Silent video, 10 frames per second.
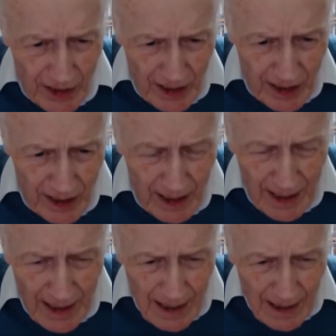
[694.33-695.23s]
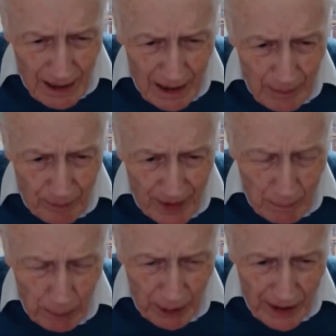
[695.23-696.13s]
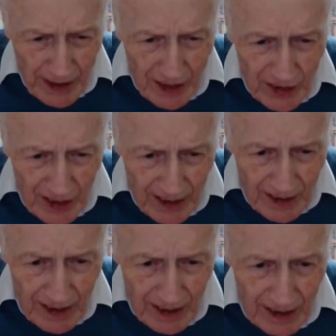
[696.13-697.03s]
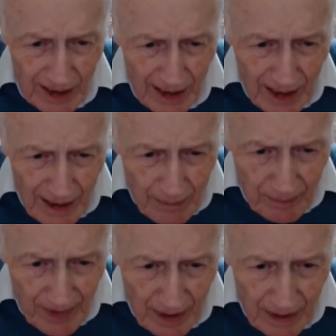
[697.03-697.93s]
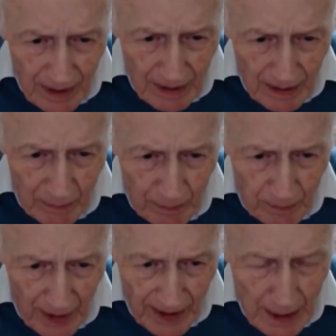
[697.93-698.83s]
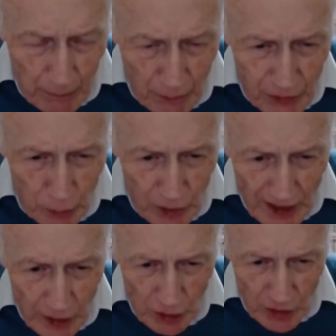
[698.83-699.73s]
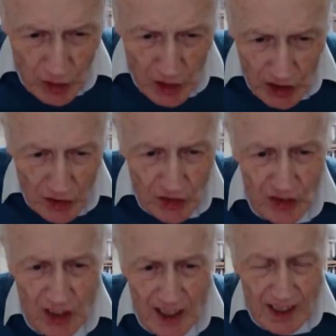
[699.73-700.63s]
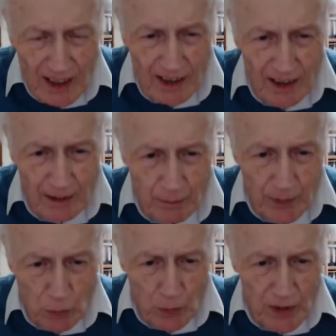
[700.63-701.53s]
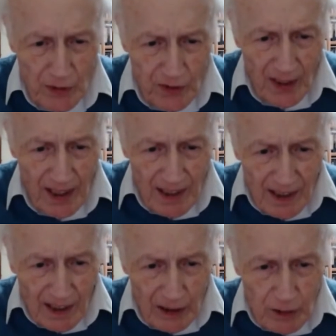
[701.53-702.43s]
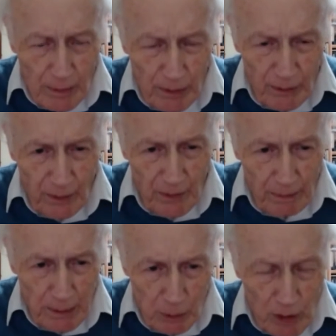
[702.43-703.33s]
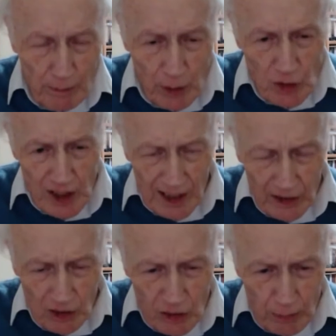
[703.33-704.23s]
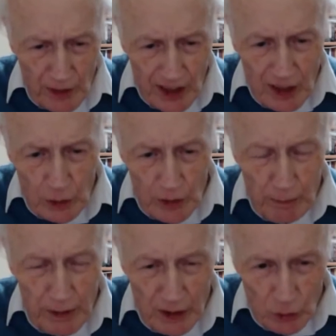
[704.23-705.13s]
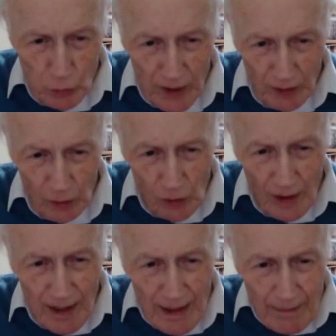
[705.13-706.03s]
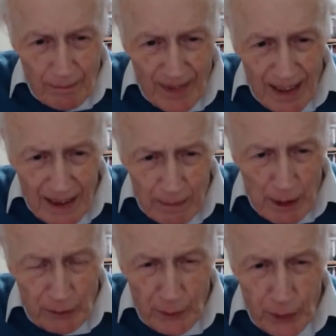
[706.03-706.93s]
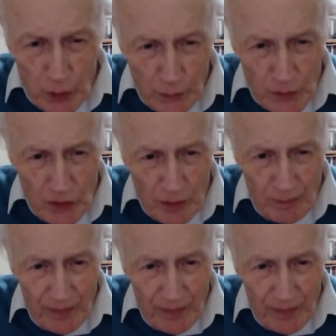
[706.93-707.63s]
he played a game of simultaneous chess with a group of people who were mostly adults, but they included me as well, about 50 of us.